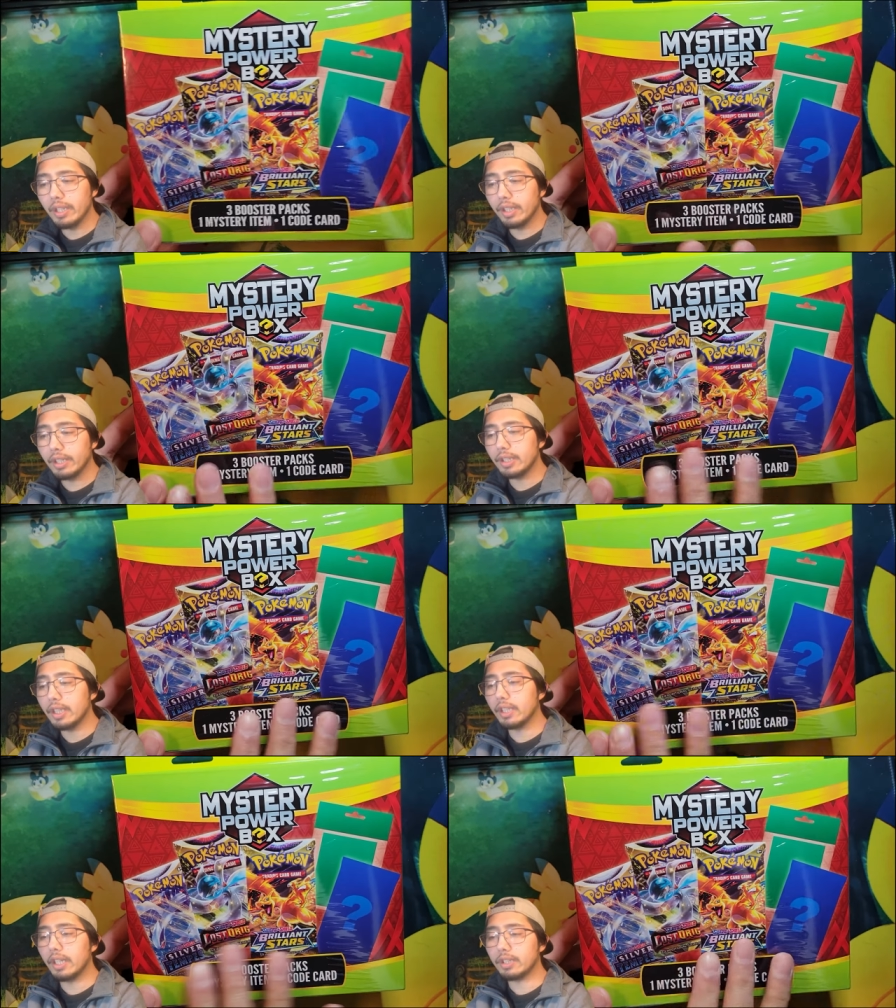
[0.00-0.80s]
This
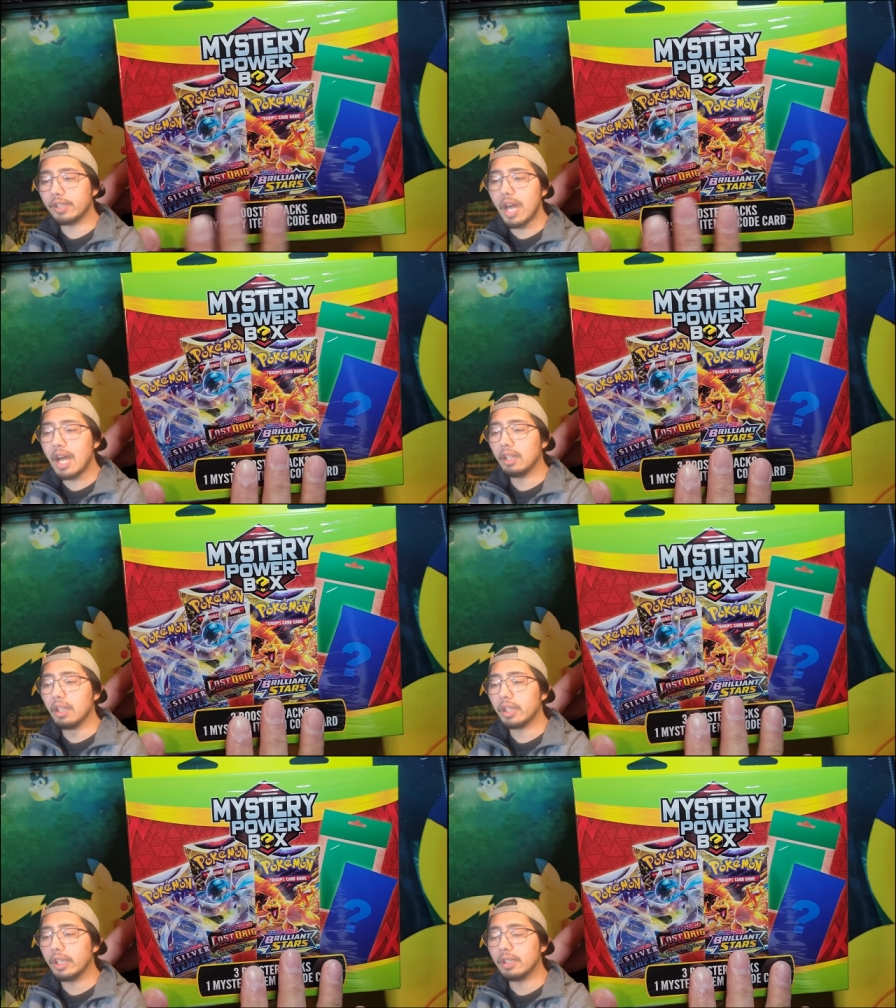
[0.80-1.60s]
thing does not
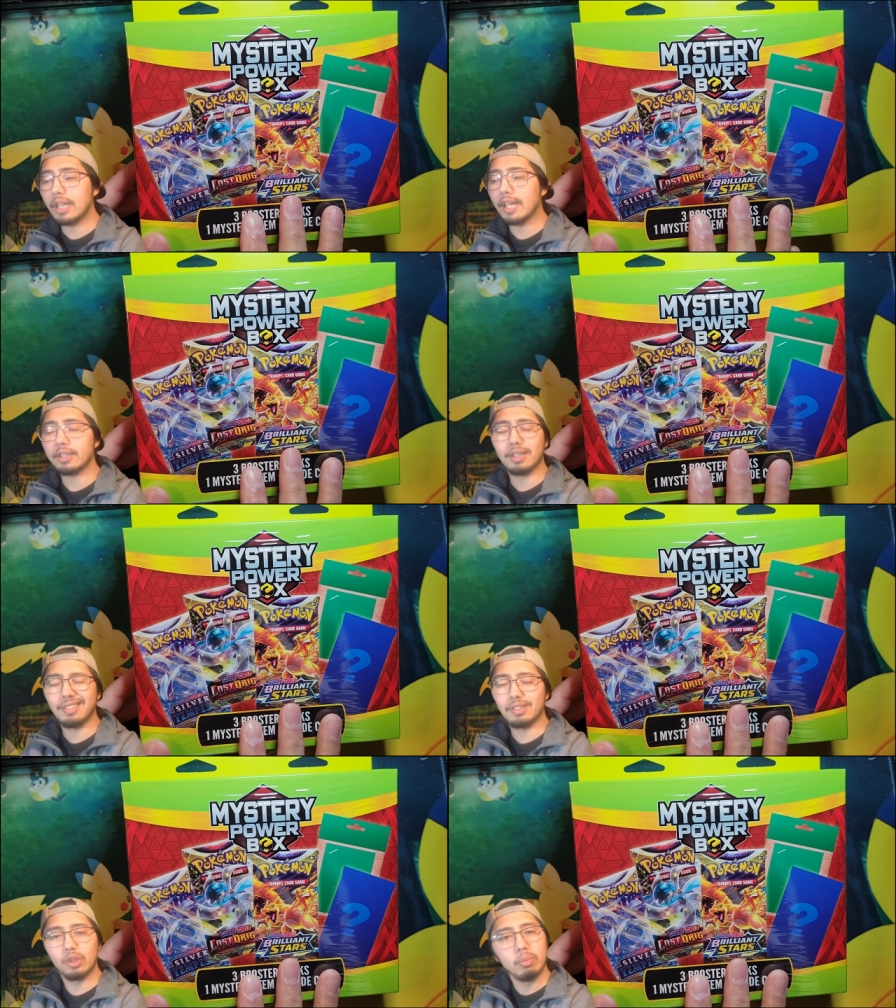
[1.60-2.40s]
look
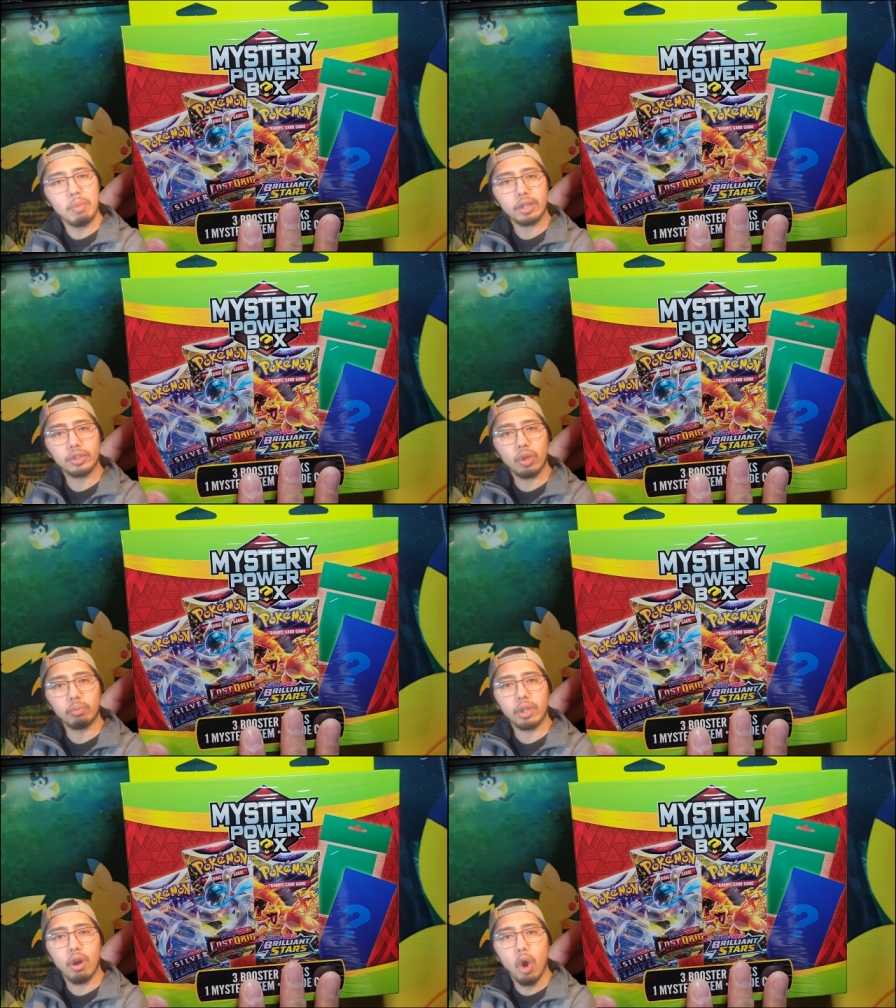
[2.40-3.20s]
enticing too much, so I'm
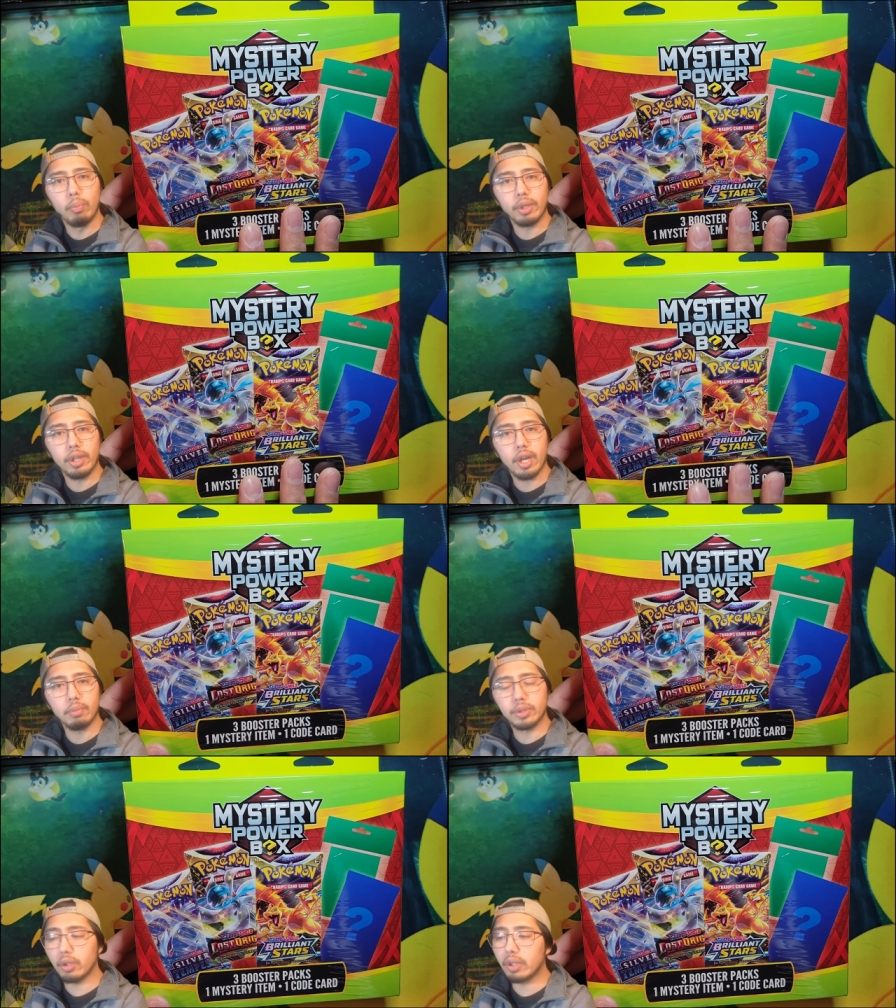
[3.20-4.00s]
going to open it up
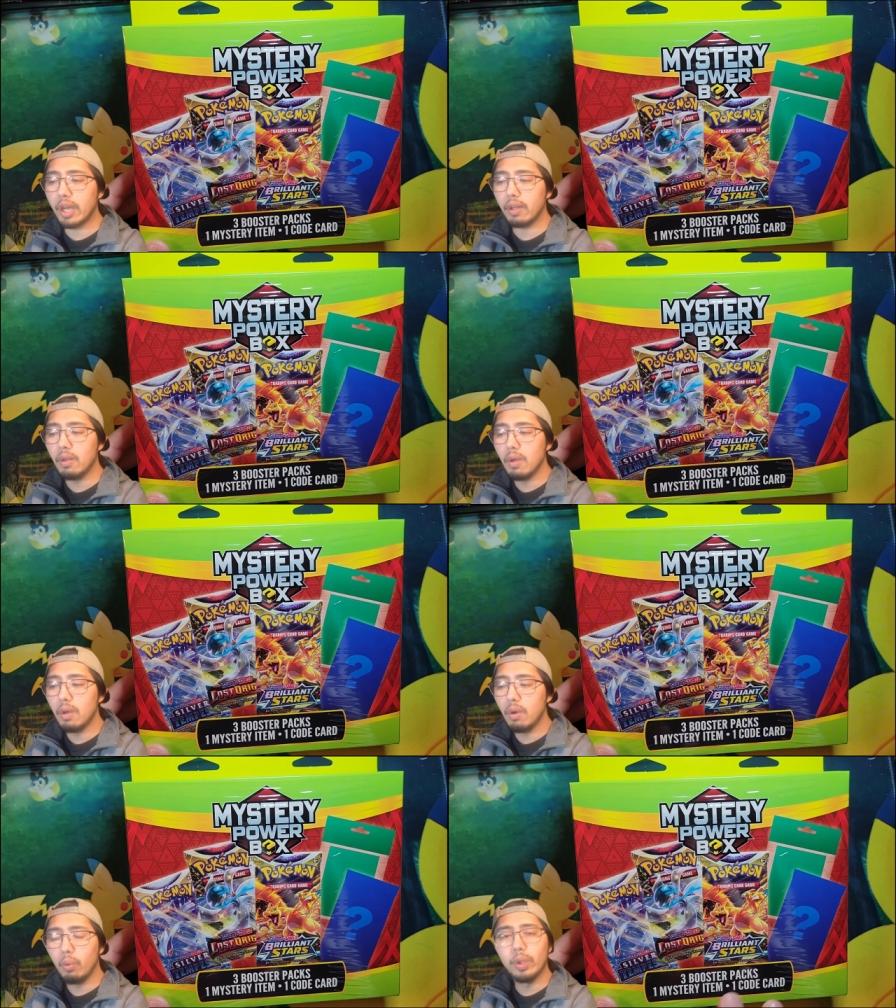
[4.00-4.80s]
so that
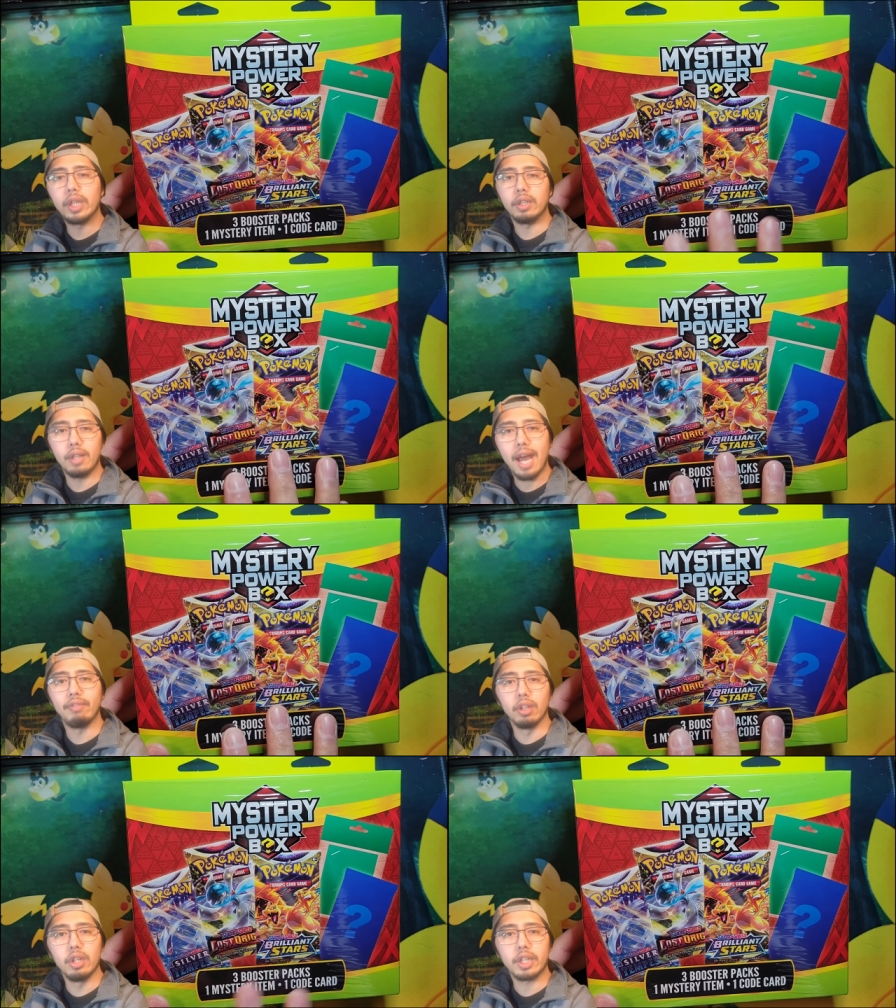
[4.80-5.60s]
we can have a
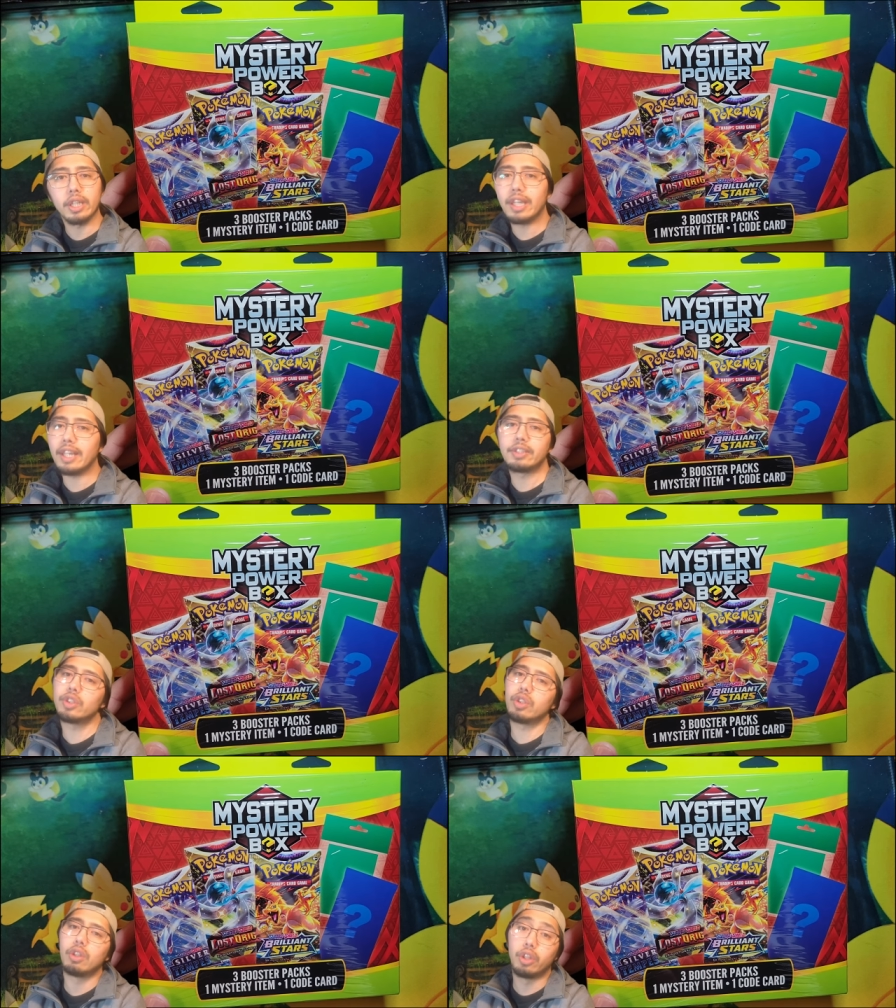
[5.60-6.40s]
look in case
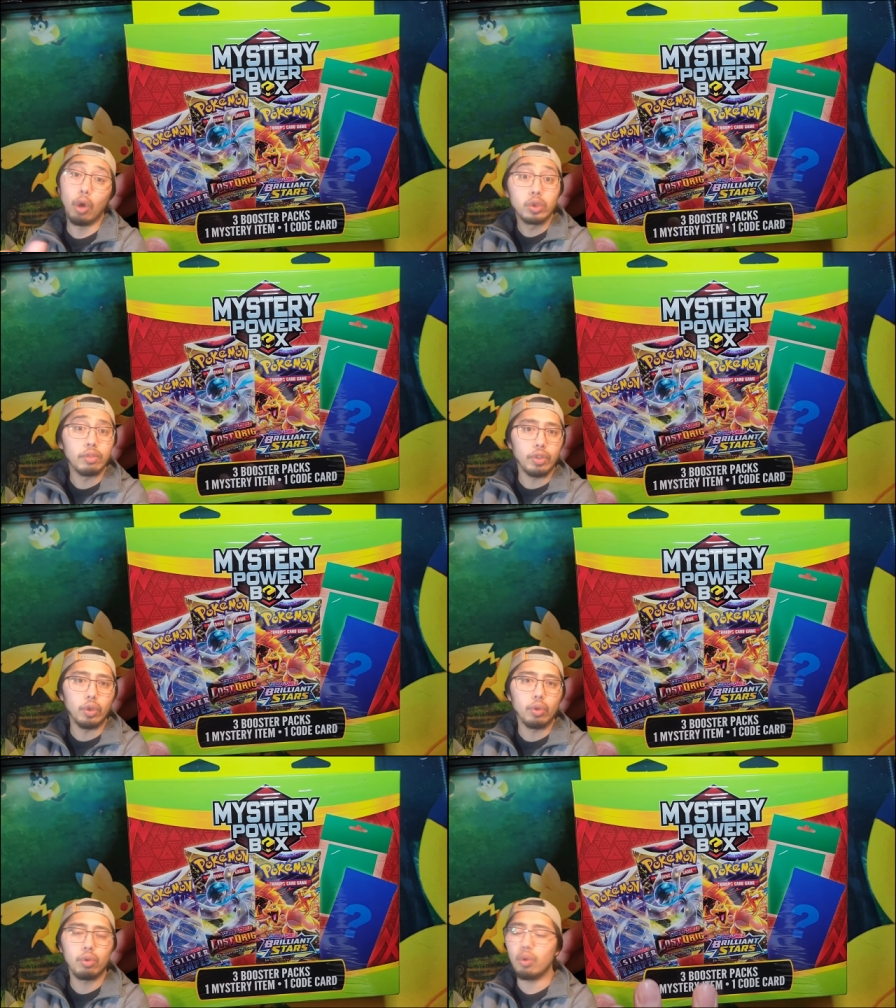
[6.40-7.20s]
those of
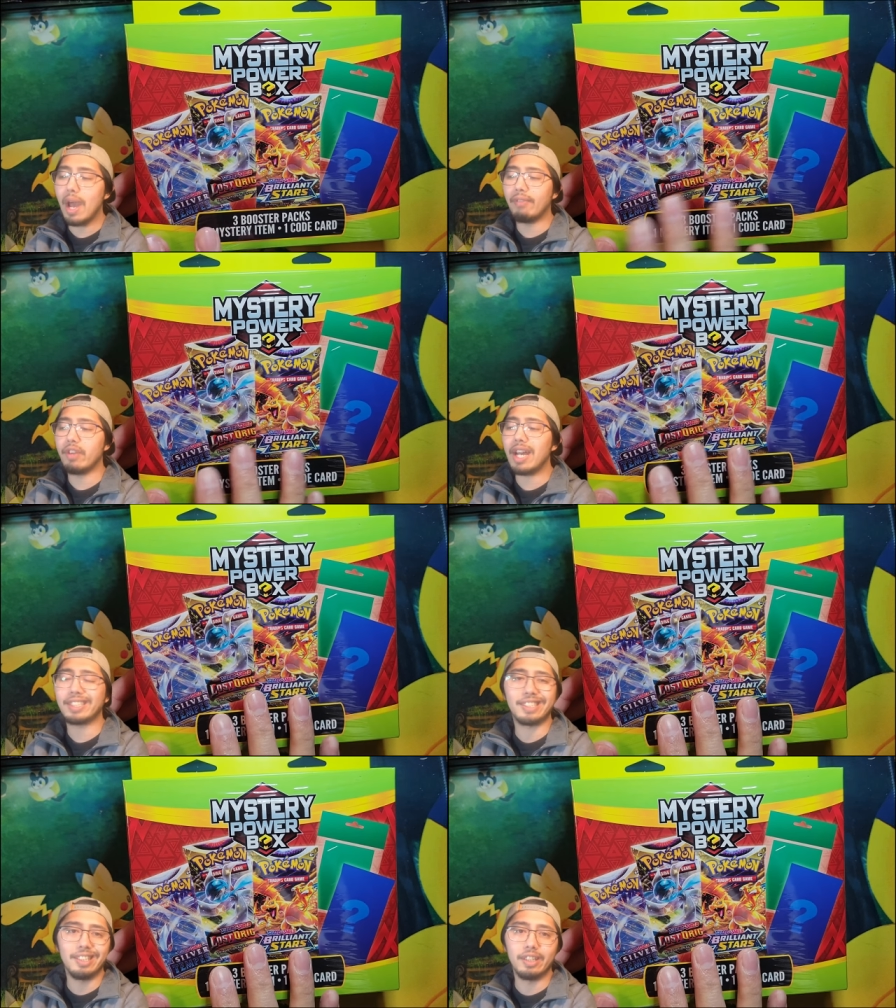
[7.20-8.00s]
you who have not
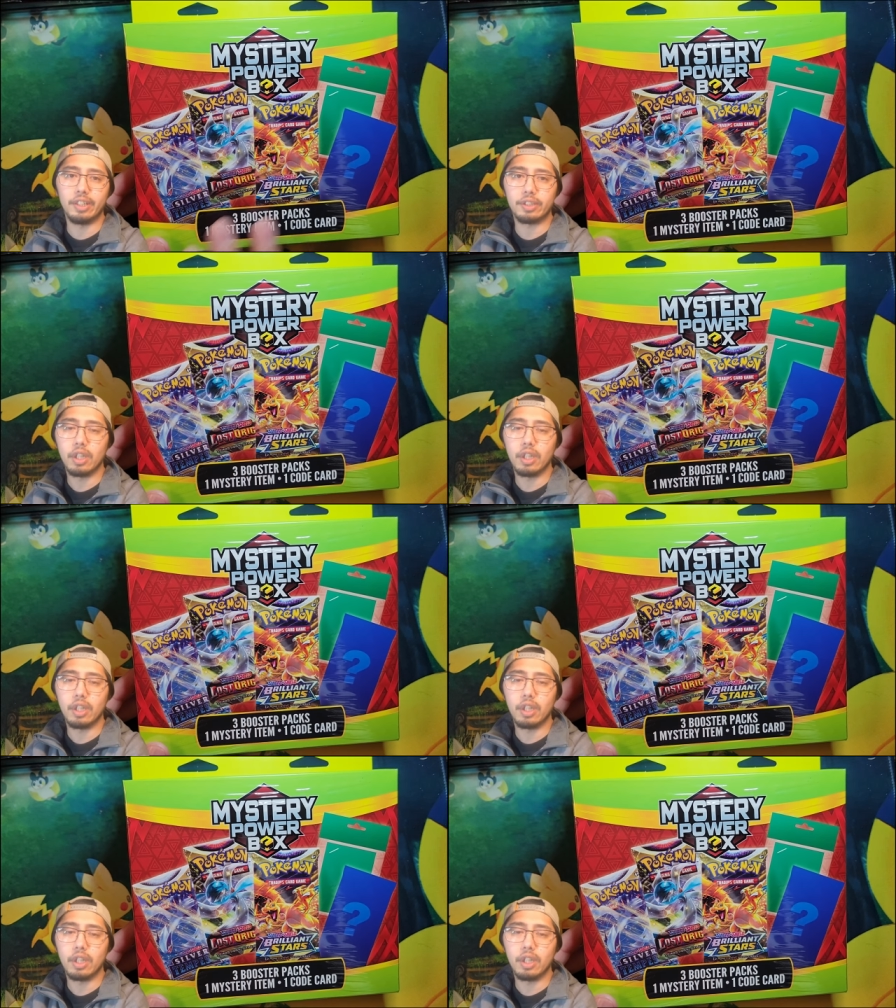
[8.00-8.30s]
seen this.